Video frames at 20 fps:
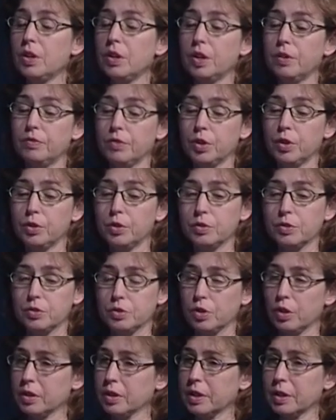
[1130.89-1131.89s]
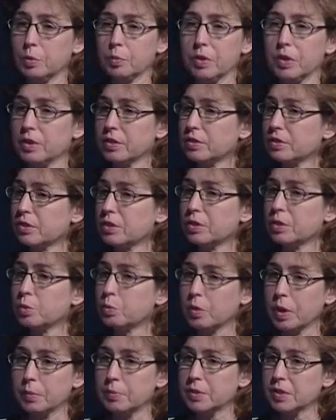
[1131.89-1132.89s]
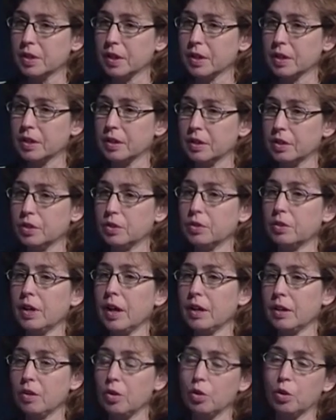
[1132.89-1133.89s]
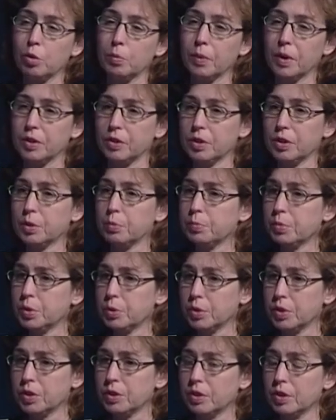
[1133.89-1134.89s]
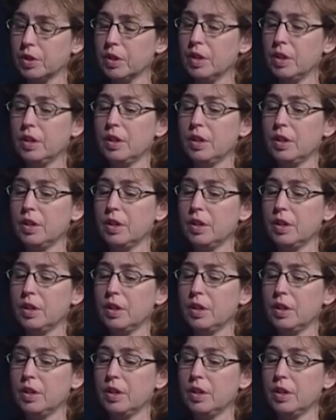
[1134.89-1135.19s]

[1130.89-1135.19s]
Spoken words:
If you're struggling with a certain website, you're at home on your computer,